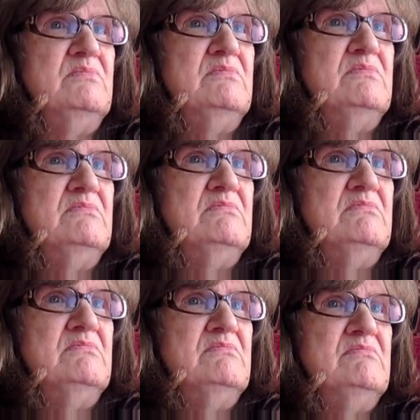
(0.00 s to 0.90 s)

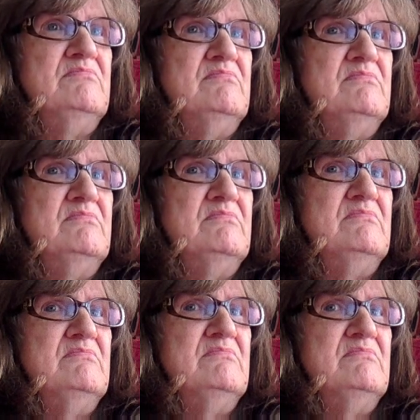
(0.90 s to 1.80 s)

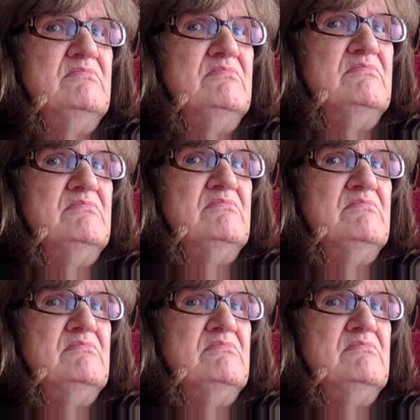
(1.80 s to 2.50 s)
Nothing is said.